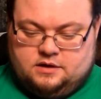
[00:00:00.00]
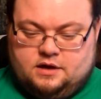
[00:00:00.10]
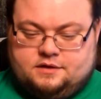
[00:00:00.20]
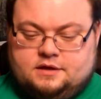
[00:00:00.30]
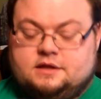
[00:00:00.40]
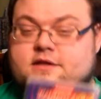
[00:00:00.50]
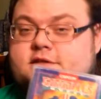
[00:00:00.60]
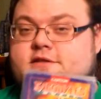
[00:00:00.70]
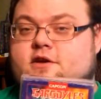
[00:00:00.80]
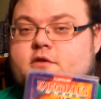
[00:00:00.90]

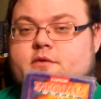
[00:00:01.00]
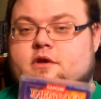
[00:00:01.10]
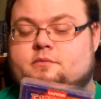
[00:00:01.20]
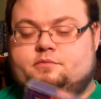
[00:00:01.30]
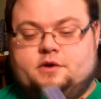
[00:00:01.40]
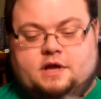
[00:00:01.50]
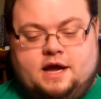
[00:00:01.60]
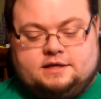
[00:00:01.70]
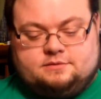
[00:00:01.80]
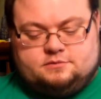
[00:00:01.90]
this is going to be pretty
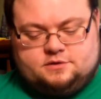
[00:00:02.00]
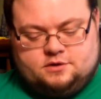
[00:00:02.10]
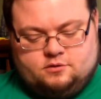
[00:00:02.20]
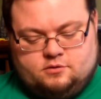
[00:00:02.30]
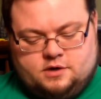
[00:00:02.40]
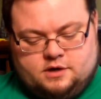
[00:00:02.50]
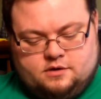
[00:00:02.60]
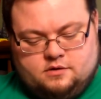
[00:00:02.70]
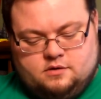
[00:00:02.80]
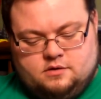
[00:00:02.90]
awesome
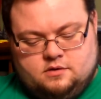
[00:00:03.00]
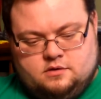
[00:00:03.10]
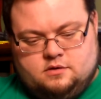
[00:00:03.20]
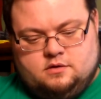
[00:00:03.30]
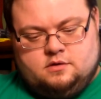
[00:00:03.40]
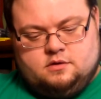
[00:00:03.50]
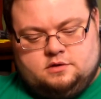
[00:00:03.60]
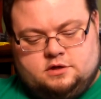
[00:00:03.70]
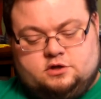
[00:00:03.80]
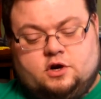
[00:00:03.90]
to
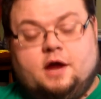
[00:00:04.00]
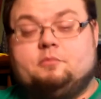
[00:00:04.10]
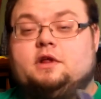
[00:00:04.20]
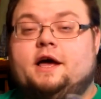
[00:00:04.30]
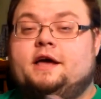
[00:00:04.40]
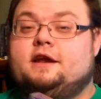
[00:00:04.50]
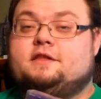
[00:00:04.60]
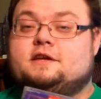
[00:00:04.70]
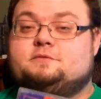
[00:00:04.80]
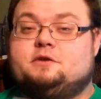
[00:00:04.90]
try and play, and I
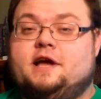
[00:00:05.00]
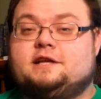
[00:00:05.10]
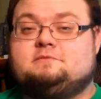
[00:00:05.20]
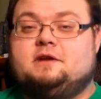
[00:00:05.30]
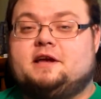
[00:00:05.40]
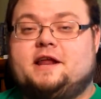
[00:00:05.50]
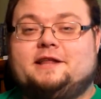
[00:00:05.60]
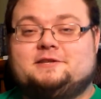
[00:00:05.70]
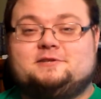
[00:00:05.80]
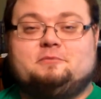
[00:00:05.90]
think it's pretty awesome that I can
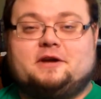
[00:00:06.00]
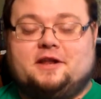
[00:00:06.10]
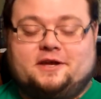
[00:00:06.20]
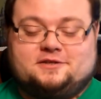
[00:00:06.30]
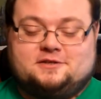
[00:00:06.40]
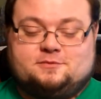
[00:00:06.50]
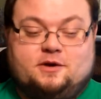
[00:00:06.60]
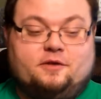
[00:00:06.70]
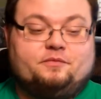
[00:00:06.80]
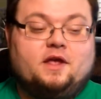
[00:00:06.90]
add this to my collection as
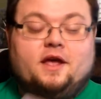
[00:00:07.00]
well.